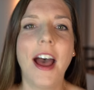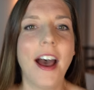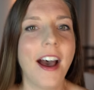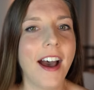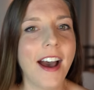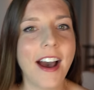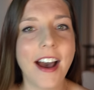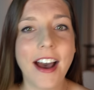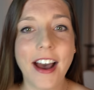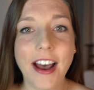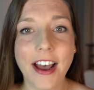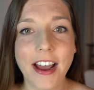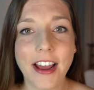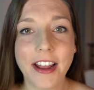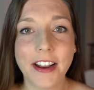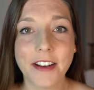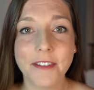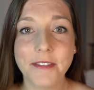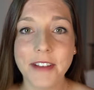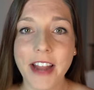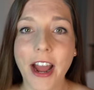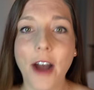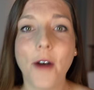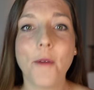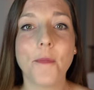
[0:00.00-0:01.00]
Uh,
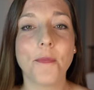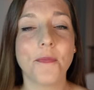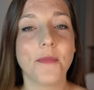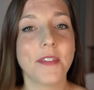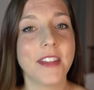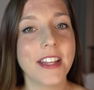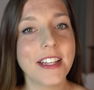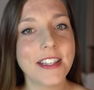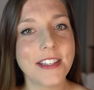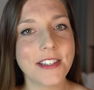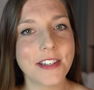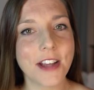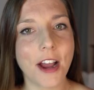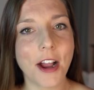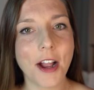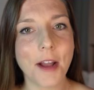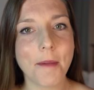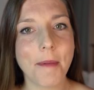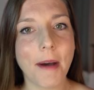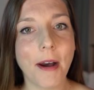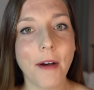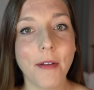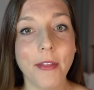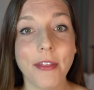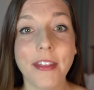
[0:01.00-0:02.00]
now, let's talk
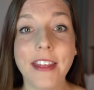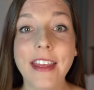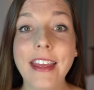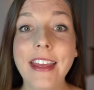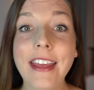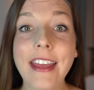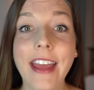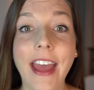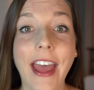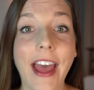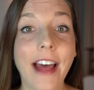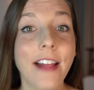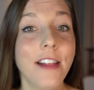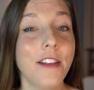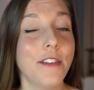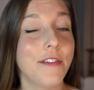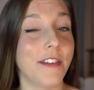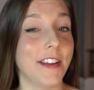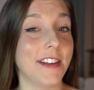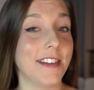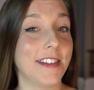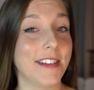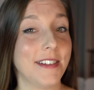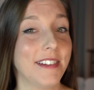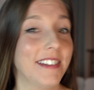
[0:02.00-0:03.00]
about the
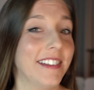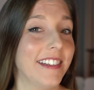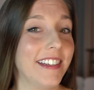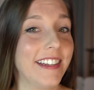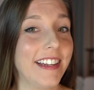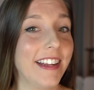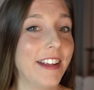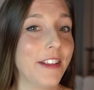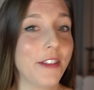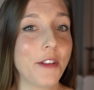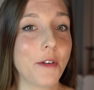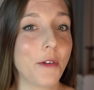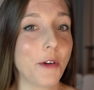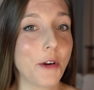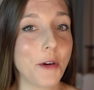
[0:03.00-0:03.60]
elephant in the